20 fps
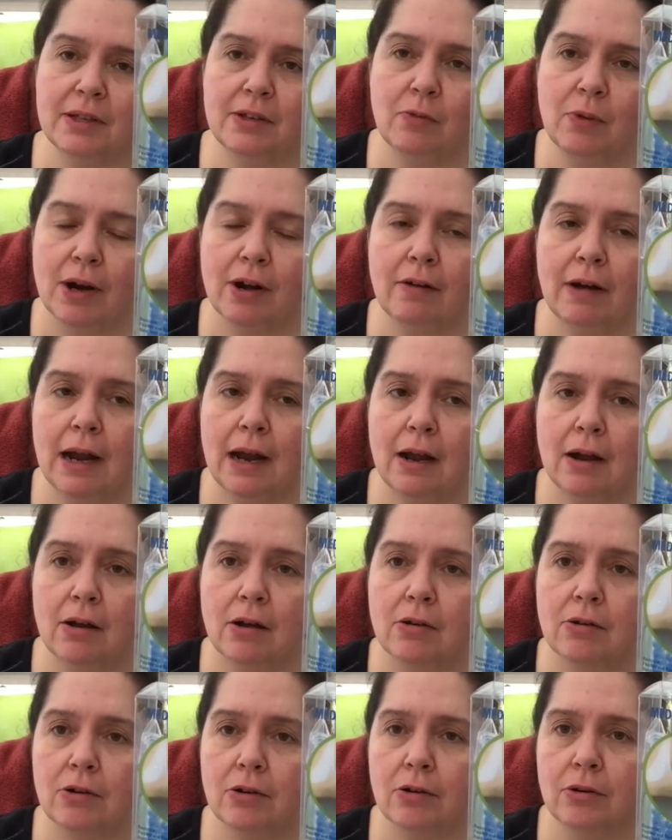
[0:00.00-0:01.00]
They wear
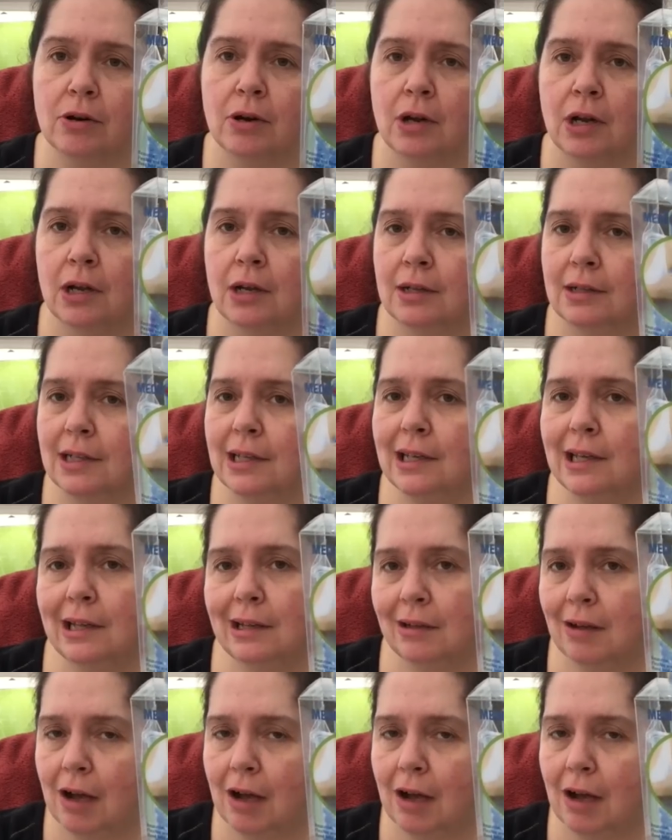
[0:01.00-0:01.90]
out or they get